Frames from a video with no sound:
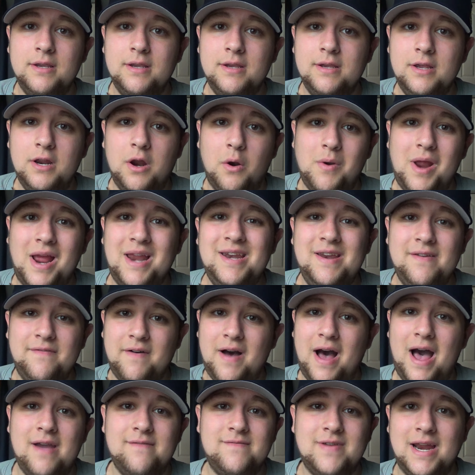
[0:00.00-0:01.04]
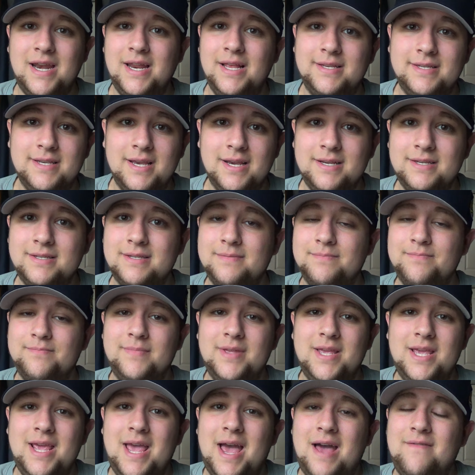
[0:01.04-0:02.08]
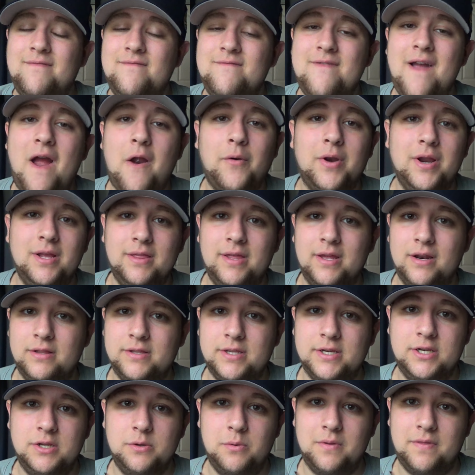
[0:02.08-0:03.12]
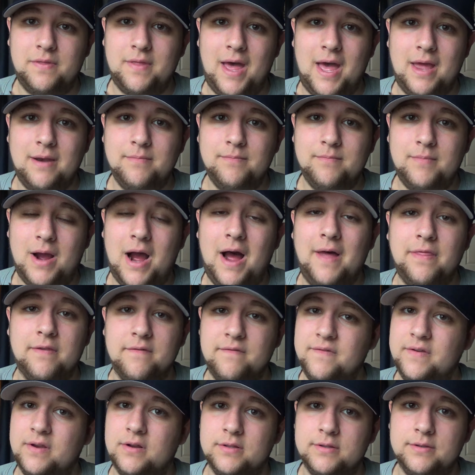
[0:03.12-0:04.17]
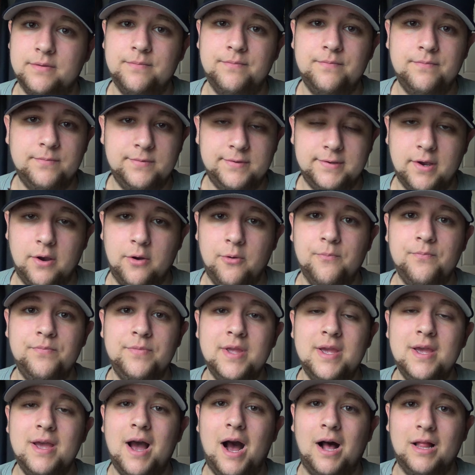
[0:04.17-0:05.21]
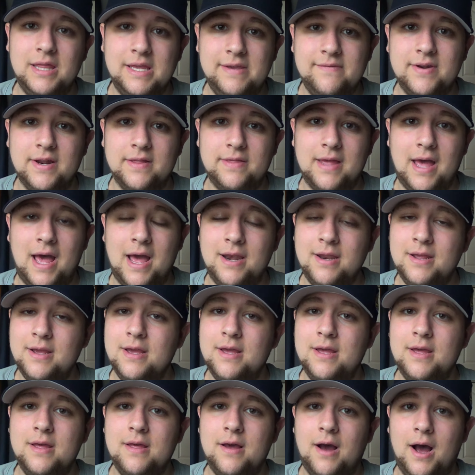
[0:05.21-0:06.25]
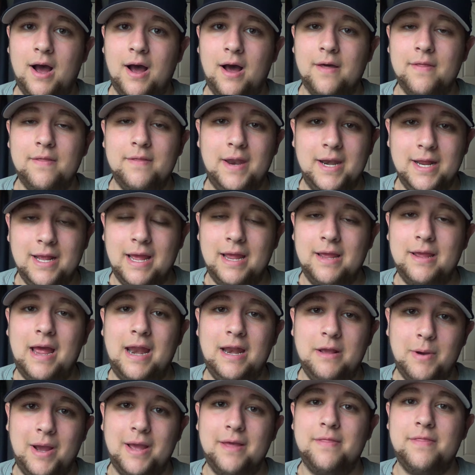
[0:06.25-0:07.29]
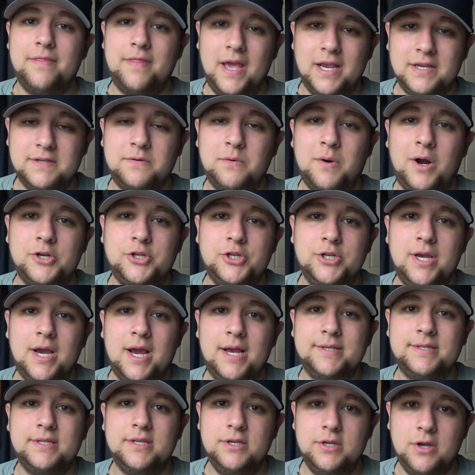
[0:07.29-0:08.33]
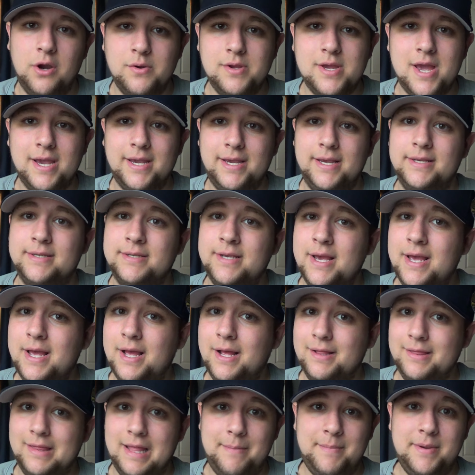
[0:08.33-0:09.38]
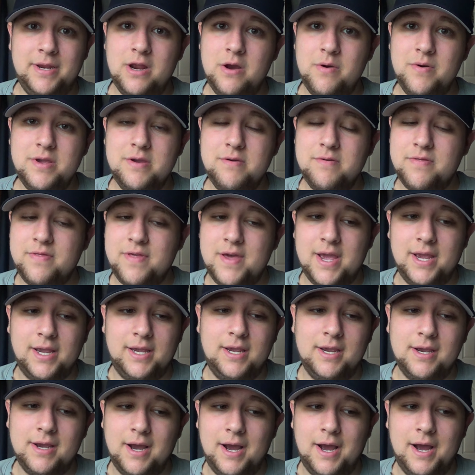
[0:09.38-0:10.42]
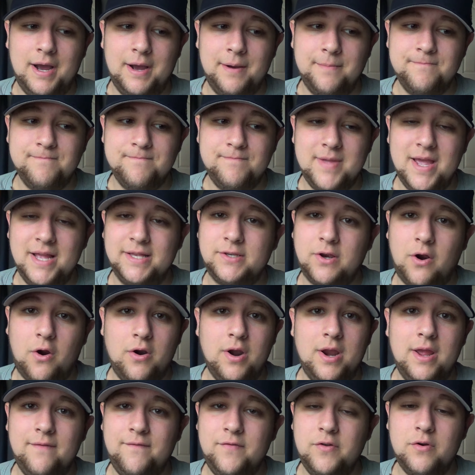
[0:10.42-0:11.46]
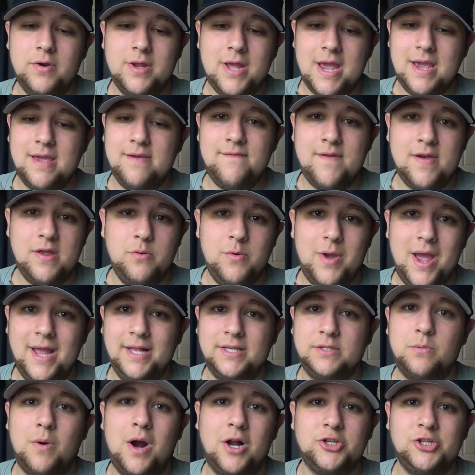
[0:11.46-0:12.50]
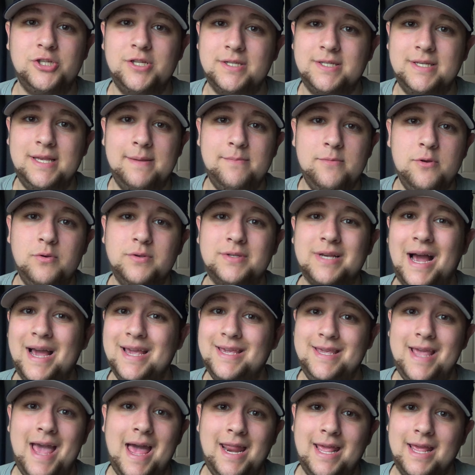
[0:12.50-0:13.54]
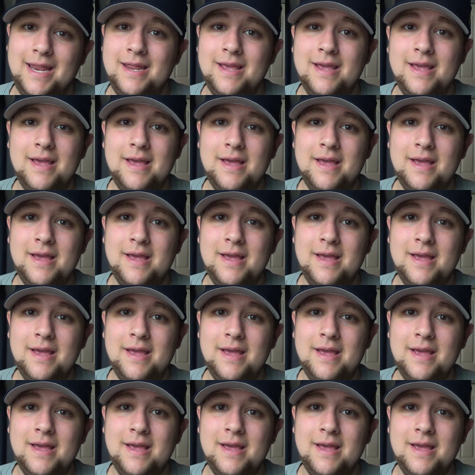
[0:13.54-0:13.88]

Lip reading: you know, 95, 96, he had very little to do with that on the field. So I'll leave it at that. Anyway, thanks for watching, guys. Go Yankees. Let me know what you think. It's hard. If you're a Yankee fan who hates watching this team lose, I get it.